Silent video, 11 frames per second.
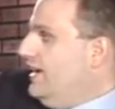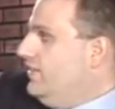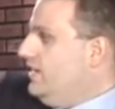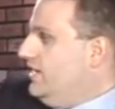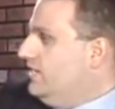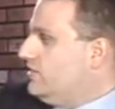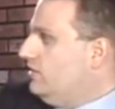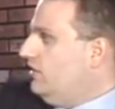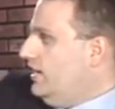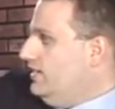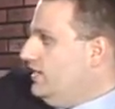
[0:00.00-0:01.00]
Now the
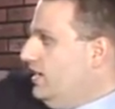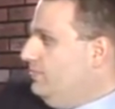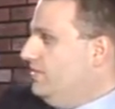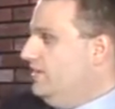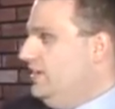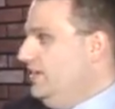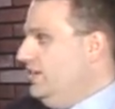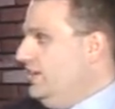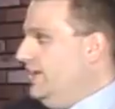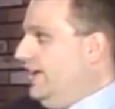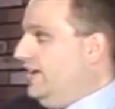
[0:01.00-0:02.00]
kings are lined up,
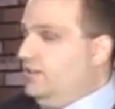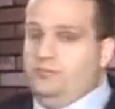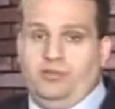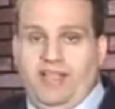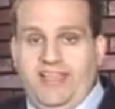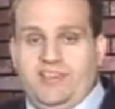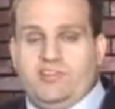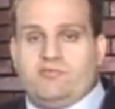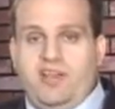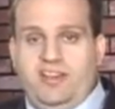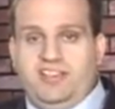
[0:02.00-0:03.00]
and
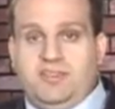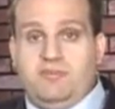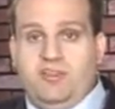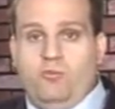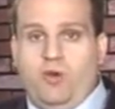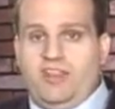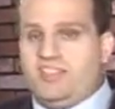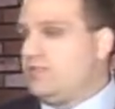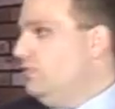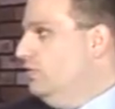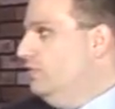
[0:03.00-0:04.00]
black is ready to meet
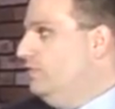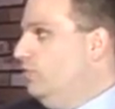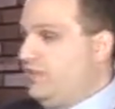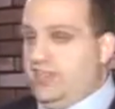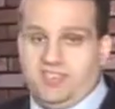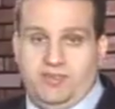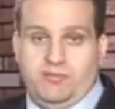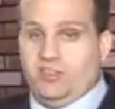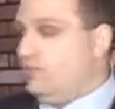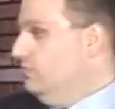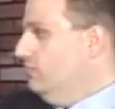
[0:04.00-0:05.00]
white's move with a
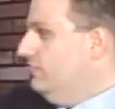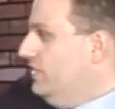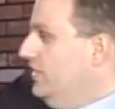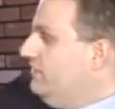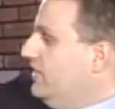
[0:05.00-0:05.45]
similar move.